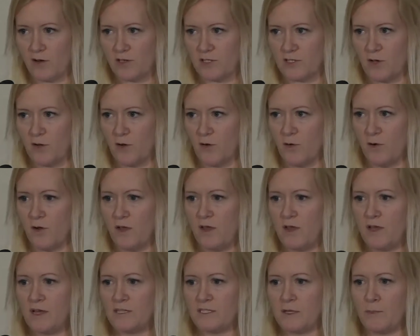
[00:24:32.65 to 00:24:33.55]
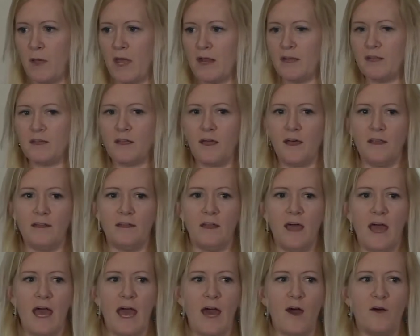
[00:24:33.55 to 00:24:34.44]
So depending on
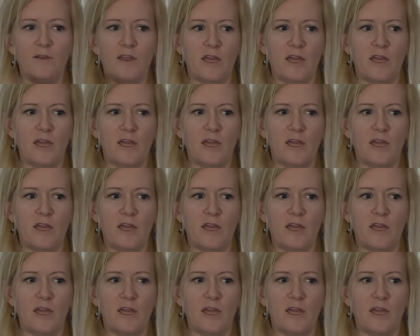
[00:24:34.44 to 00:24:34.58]
how